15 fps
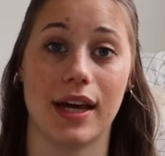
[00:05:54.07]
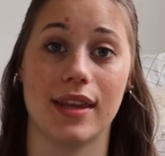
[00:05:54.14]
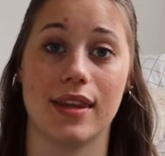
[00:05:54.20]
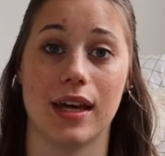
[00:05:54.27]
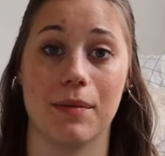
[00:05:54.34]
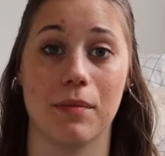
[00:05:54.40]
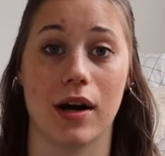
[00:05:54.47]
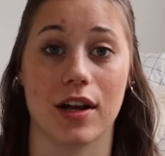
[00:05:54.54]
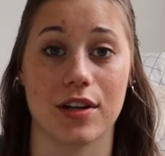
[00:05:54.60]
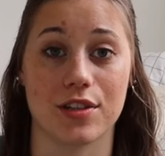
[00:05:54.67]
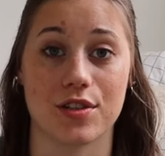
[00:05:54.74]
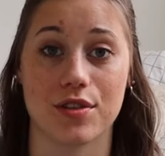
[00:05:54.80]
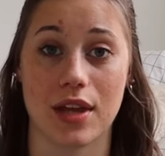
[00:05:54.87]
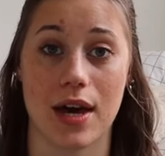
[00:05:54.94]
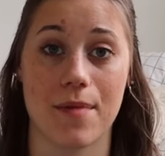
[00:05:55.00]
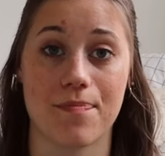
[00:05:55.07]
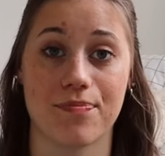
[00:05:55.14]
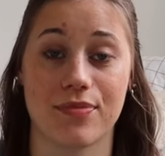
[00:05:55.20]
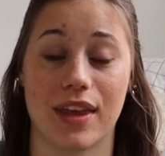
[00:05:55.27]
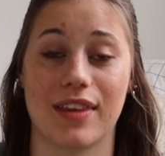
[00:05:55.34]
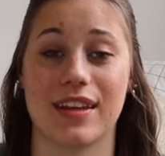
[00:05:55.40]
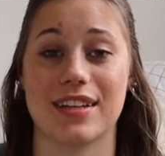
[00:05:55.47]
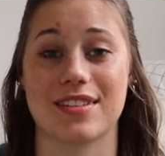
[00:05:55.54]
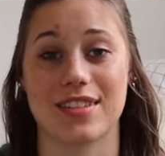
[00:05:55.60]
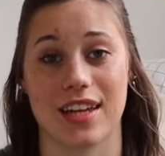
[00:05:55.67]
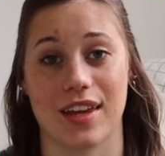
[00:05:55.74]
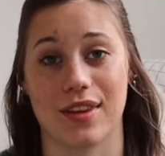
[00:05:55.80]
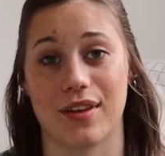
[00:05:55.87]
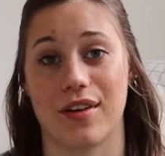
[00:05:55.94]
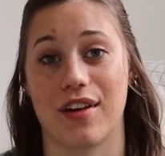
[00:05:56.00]
and they monitor them and they
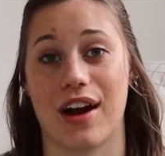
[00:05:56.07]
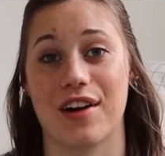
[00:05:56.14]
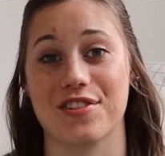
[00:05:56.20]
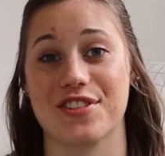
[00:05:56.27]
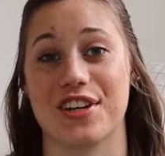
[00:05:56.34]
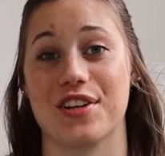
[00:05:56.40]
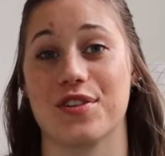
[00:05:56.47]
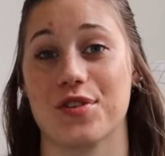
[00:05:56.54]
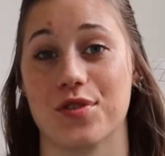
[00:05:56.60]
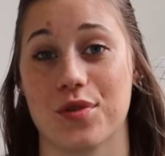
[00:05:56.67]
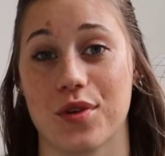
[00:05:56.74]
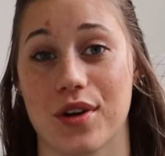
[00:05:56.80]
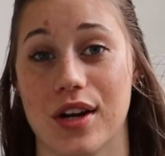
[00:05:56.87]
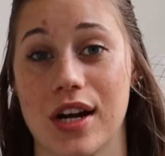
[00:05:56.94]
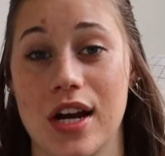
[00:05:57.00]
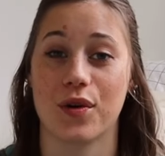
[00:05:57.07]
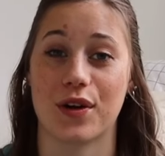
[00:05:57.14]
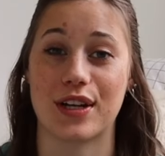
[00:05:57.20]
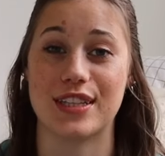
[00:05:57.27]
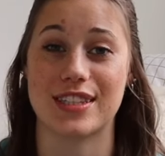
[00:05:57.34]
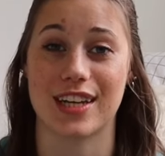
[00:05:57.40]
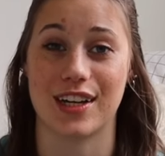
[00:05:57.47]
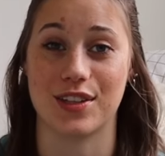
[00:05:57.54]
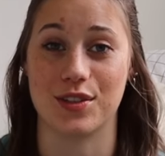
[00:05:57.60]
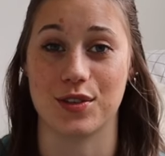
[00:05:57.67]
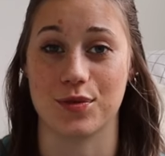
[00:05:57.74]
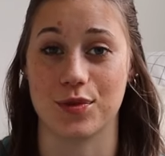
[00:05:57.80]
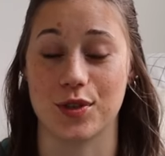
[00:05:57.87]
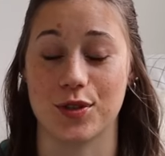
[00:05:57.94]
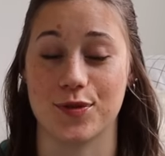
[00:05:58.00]
stand there outside your door or inside your
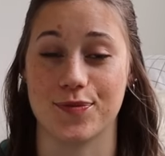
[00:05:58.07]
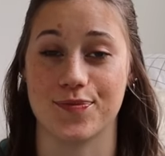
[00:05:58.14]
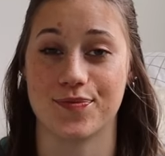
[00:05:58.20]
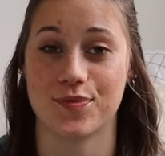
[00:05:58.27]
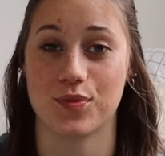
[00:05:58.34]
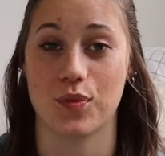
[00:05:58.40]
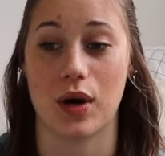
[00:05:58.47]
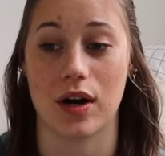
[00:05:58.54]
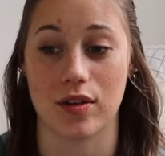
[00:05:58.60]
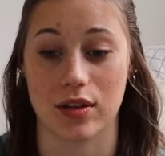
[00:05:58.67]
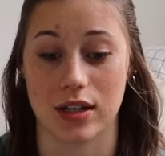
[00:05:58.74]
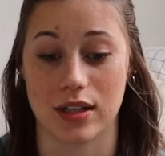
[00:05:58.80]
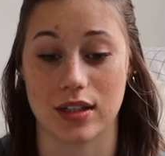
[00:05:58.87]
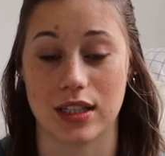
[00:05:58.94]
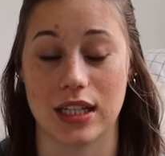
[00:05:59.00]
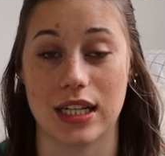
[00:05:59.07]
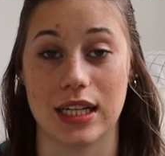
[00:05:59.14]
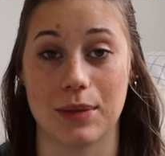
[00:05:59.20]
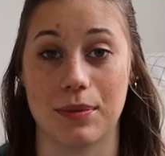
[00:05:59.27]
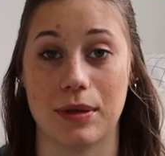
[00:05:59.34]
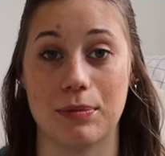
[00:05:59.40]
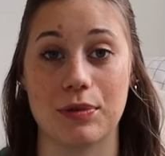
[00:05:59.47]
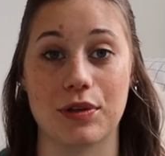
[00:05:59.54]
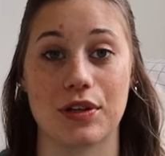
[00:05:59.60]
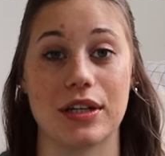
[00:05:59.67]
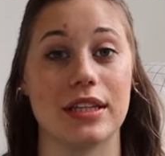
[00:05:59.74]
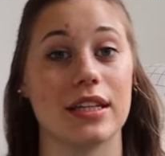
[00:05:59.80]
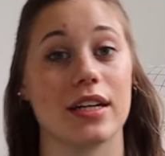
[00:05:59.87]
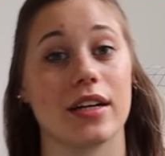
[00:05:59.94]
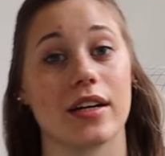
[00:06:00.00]
room while the cleaning people are
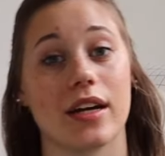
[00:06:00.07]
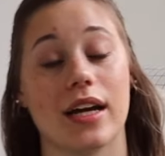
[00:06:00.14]
in there.